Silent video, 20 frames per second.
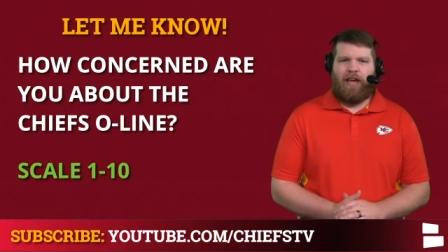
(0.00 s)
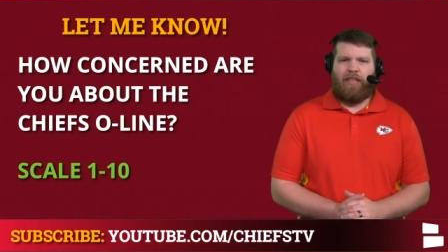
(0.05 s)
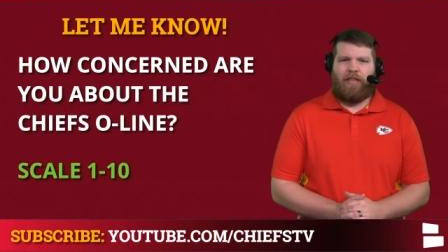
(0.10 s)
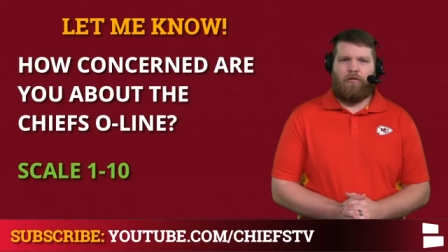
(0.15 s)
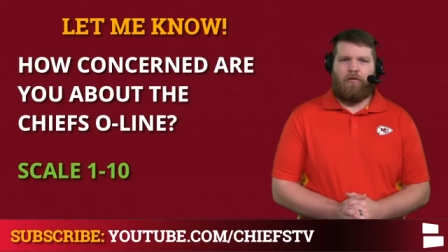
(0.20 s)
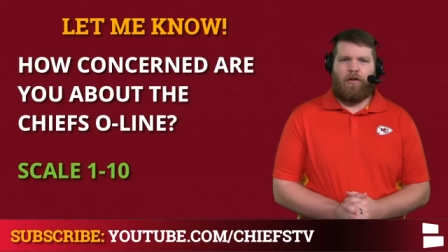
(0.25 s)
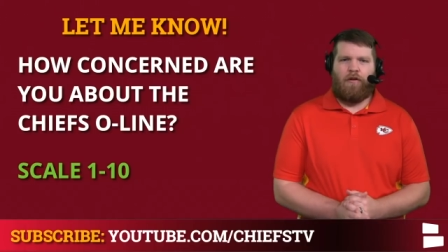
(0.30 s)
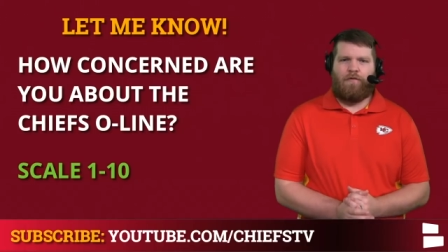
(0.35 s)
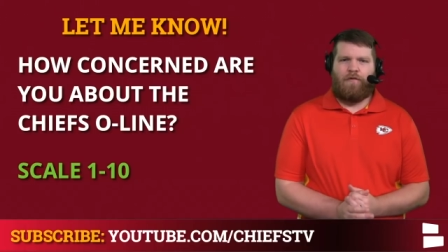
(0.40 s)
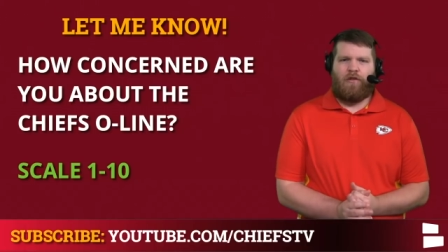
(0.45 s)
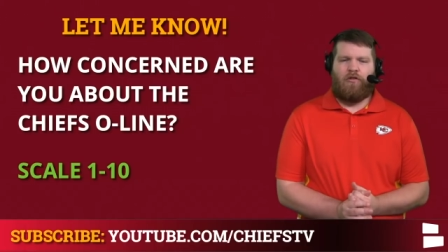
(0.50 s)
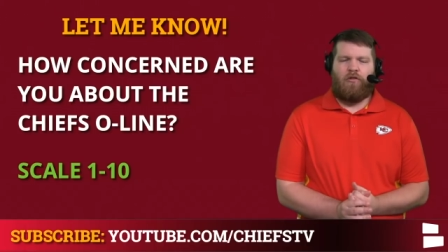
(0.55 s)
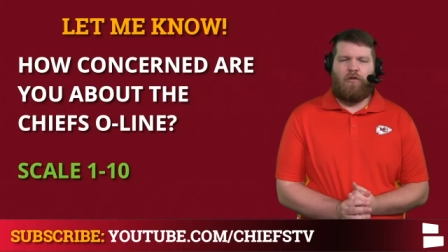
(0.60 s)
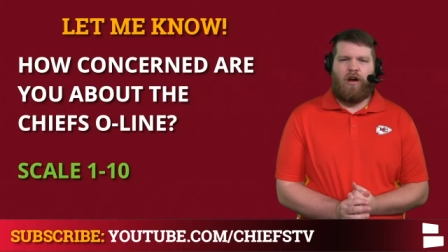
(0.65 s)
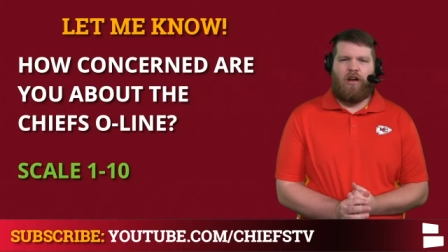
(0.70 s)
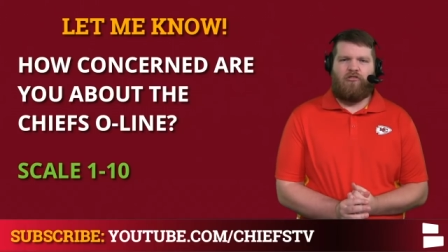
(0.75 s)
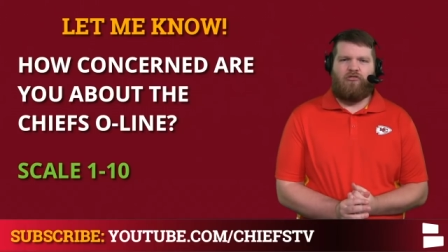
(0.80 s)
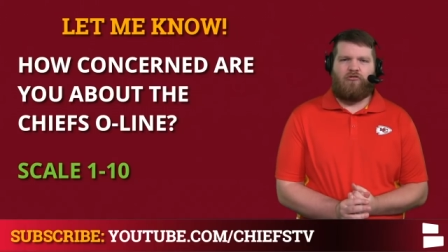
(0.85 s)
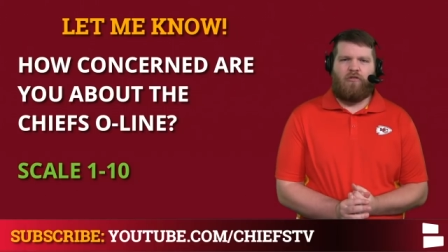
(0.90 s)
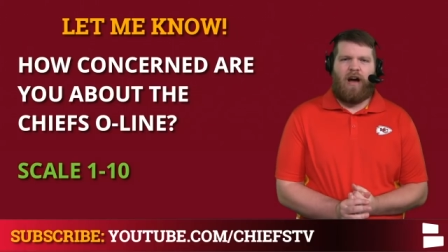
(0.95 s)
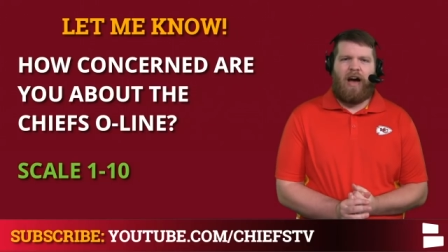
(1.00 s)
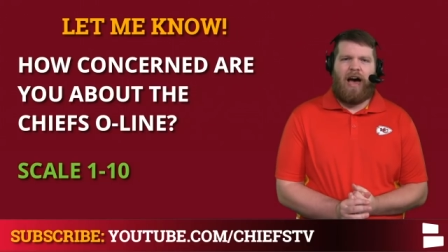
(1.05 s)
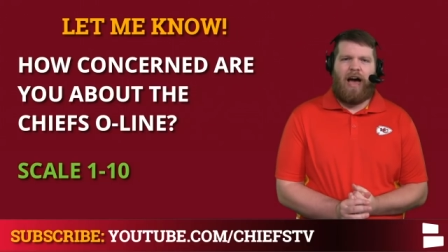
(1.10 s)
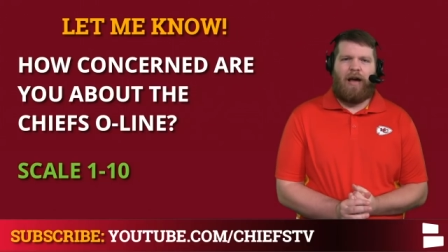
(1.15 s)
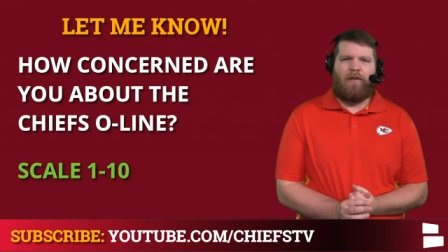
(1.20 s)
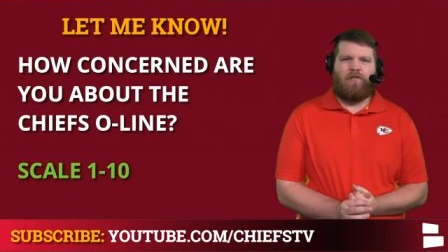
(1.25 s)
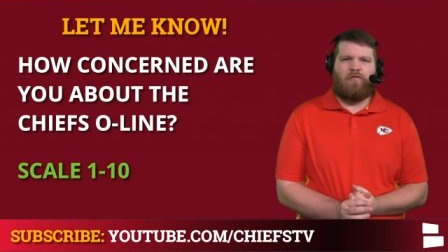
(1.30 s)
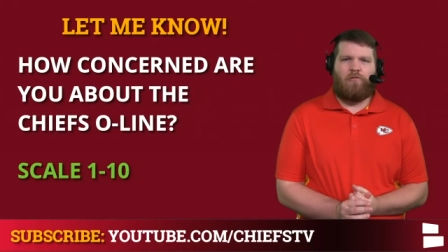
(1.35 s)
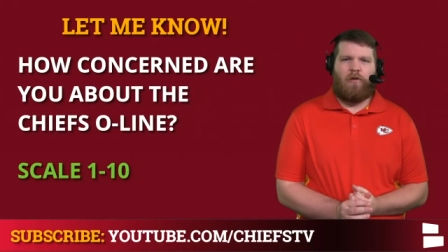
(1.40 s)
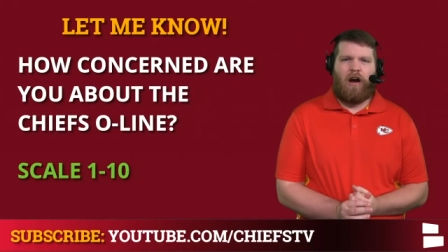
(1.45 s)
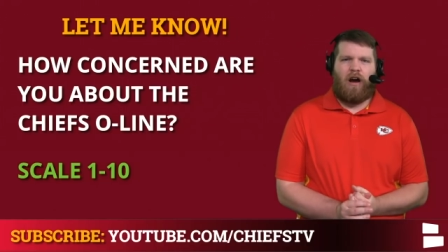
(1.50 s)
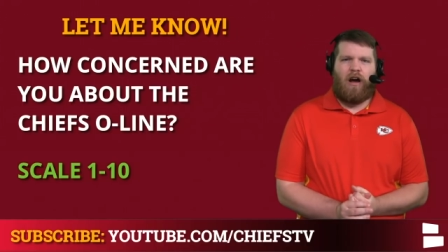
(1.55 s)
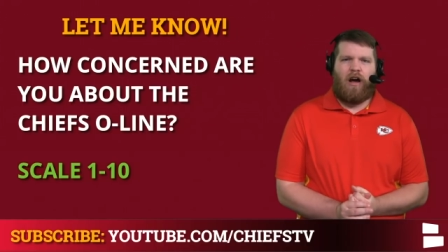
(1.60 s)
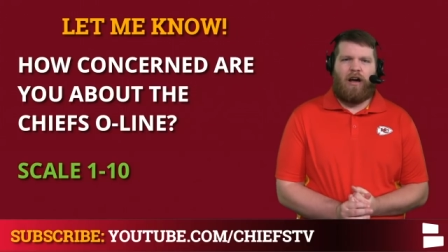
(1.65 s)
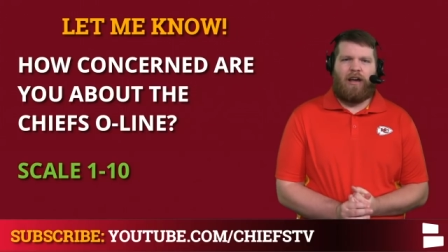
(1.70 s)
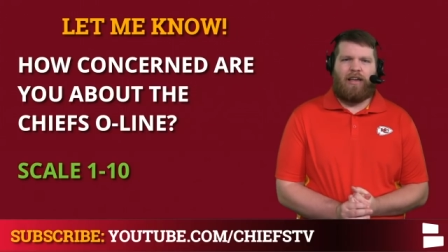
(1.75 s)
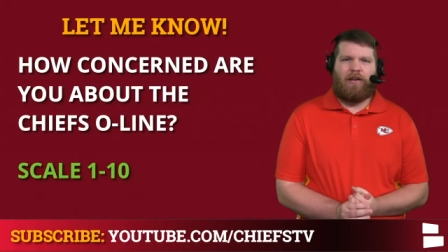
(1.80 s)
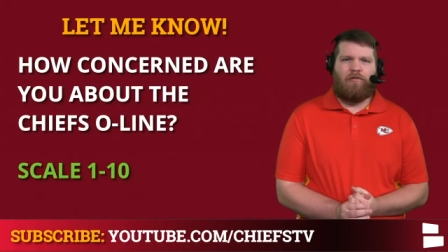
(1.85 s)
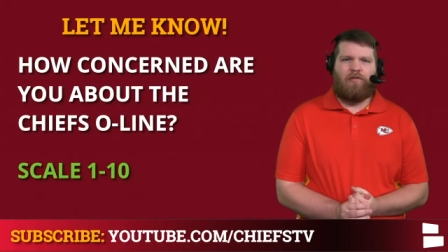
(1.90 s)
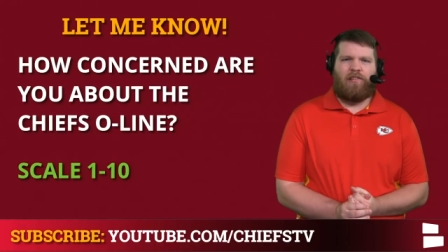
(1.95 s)
There were a few drives
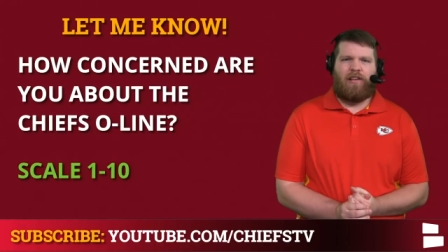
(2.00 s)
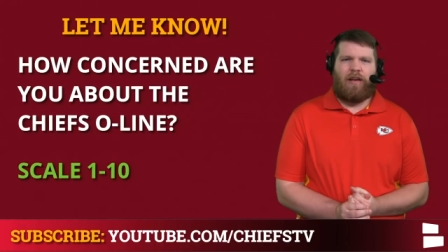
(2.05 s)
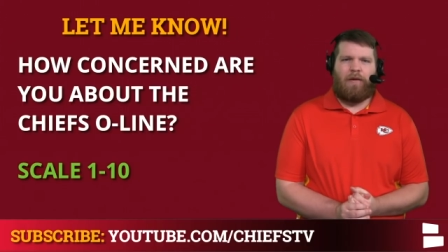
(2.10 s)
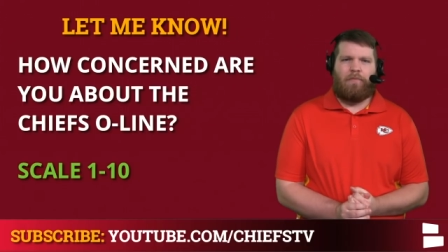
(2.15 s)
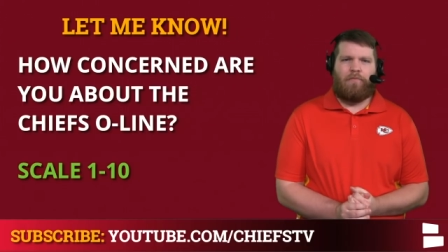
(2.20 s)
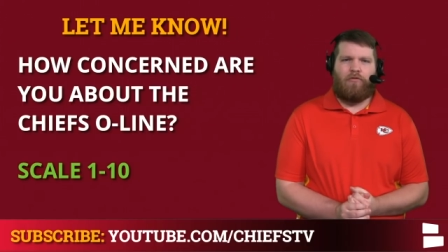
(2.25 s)
where he was getting